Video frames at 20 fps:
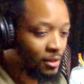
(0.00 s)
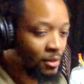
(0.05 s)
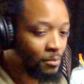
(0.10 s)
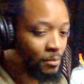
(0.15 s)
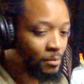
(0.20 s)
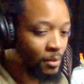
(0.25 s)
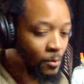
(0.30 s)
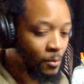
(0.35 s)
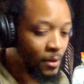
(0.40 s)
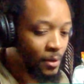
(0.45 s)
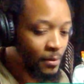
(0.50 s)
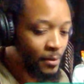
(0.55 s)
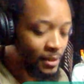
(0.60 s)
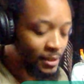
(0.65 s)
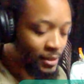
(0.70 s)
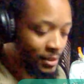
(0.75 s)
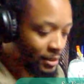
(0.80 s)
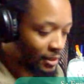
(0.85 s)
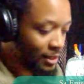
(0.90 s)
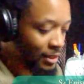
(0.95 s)
come my way
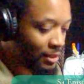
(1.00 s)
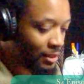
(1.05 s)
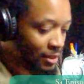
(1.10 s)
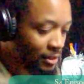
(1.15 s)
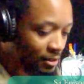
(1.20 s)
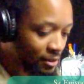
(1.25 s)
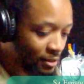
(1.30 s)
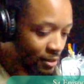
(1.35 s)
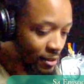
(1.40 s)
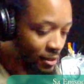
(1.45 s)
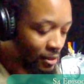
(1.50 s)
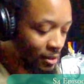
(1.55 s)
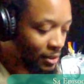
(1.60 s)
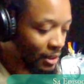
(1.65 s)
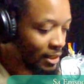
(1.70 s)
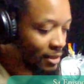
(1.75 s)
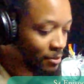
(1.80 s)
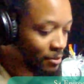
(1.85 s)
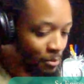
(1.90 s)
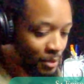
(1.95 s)
because then I can
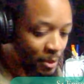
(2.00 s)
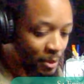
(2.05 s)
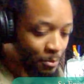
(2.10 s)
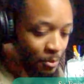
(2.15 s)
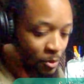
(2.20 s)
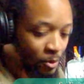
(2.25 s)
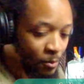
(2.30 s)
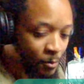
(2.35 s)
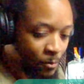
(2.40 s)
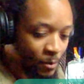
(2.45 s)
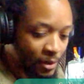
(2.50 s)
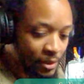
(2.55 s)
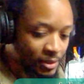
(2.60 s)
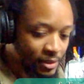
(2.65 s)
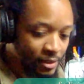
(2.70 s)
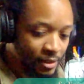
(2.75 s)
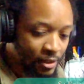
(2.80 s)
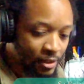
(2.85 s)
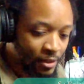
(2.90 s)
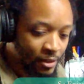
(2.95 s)
enlighten people on
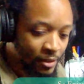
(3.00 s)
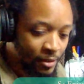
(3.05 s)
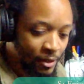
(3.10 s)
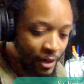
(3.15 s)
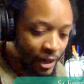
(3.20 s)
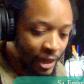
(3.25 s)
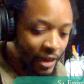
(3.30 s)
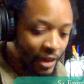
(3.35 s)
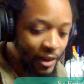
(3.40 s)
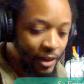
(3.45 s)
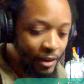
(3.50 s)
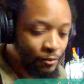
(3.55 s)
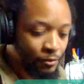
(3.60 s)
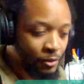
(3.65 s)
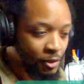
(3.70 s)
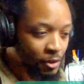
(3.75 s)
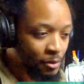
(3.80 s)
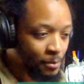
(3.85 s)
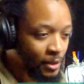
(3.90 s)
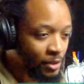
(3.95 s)
how I
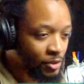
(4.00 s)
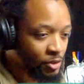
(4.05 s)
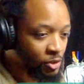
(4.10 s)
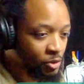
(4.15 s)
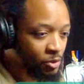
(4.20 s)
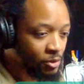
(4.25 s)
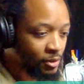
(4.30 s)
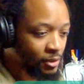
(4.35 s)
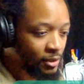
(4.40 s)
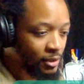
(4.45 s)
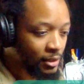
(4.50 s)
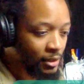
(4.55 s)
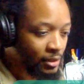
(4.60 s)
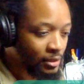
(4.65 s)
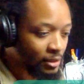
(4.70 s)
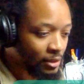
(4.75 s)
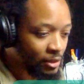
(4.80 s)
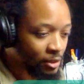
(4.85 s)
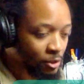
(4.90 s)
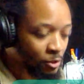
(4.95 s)
feel about certain
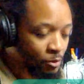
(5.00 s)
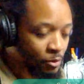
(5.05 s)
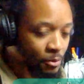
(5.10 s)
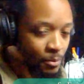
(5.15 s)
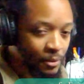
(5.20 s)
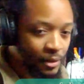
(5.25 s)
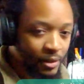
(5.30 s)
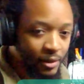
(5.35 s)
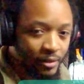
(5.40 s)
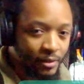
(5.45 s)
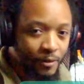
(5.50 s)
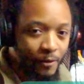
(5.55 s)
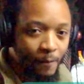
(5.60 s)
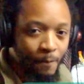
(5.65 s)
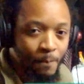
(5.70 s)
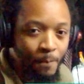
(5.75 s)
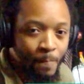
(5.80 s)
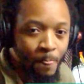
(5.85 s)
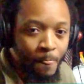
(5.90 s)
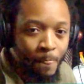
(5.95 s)
things and go from there.
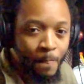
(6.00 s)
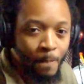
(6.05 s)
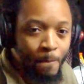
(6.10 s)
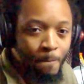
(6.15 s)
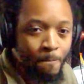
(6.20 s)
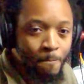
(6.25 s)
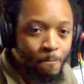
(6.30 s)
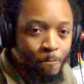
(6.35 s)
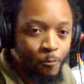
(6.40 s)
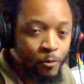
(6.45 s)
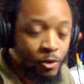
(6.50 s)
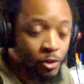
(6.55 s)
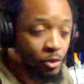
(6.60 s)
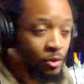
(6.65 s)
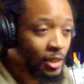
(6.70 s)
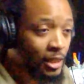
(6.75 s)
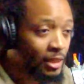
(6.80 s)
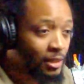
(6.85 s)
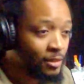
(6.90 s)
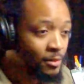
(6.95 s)

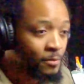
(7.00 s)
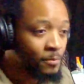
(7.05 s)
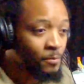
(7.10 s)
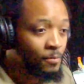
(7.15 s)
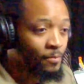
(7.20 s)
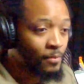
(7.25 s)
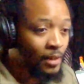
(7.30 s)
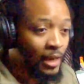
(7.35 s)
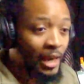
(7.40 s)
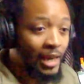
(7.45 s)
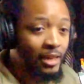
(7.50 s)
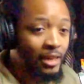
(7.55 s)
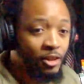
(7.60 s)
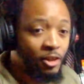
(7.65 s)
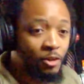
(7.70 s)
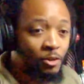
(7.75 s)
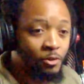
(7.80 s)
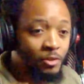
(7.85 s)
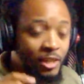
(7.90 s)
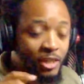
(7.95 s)
So that I
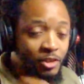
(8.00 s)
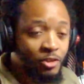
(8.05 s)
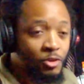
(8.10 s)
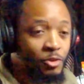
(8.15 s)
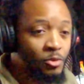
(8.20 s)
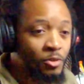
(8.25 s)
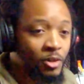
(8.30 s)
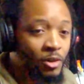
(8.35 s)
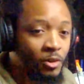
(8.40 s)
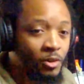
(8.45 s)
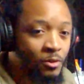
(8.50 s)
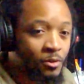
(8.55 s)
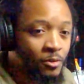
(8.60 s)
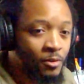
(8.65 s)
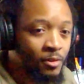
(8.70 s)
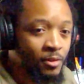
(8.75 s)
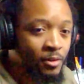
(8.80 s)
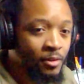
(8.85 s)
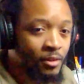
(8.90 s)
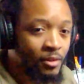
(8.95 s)
know that you know
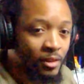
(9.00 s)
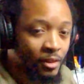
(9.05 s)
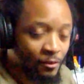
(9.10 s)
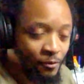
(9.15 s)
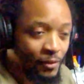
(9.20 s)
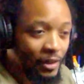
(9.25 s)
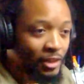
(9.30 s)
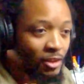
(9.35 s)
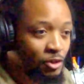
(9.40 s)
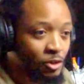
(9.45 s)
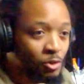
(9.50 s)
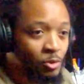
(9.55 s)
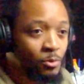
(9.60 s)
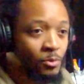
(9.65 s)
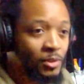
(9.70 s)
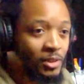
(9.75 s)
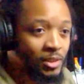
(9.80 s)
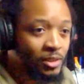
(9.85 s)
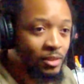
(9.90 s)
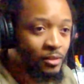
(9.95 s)
if I do
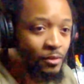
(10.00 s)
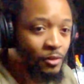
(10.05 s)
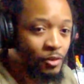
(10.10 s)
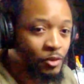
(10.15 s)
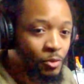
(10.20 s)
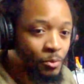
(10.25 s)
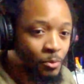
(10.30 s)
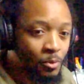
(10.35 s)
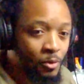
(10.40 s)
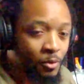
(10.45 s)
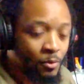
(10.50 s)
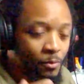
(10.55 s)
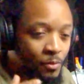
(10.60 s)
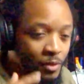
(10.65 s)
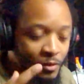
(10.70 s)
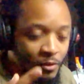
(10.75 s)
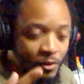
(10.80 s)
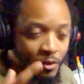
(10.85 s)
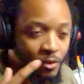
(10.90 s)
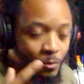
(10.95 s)
receive your support,
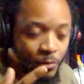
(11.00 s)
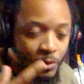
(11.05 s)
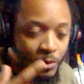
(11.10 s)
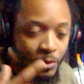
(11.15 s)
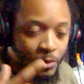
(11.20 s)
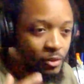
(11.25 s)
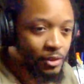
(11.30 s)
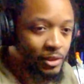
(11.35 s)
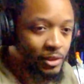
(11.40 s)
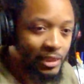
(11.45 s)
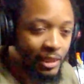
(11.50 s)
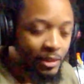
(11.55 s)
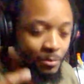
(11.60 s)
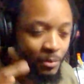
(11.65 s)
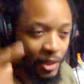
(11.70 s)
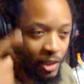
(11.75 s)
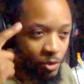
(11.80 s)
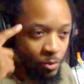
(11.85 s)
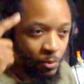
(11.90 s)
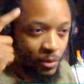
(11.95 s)
we're on the same
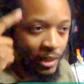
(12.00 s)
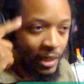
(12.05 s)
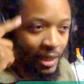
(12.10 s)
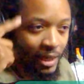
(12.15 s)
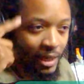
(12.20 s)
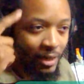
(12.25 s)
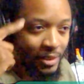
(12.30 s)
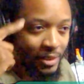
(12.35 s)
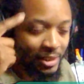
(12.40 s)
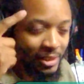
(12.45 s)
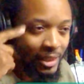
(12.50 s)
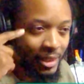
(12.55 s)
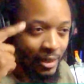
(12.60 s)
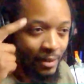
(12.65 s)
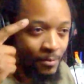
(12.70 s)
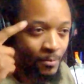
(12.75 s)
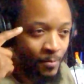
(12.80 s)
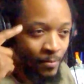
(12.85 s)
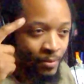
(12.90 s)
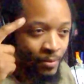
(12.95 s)
page. We have the
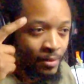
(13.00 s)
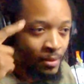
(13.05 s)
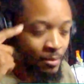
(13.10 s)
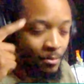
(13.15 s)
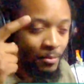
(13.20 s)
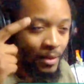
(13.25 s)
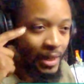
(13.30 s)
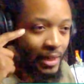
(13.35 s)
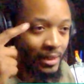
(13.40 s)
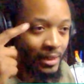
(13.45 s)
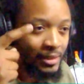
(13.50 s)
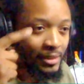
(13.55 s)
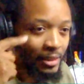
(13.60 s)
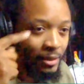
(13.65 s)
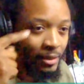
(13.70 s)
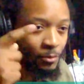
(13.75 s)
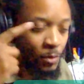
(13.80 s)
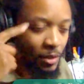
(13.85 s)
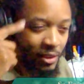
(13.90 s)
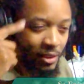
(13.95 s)
same
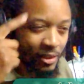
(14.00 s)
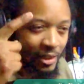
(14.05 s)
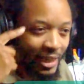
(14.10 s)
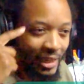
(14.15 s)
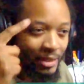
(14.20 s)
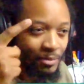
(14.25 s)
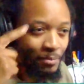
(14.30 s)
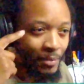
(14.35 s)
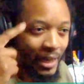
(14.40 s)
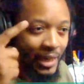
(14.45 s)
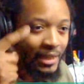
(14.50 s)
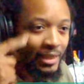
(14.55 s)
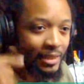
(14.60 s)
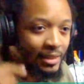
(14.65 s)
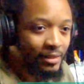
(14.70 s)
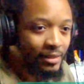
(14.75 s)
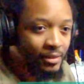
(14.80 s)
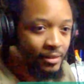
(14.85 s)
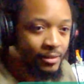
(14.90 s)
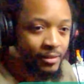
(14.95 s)
mindset. We're
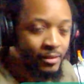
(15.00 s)
like-minded.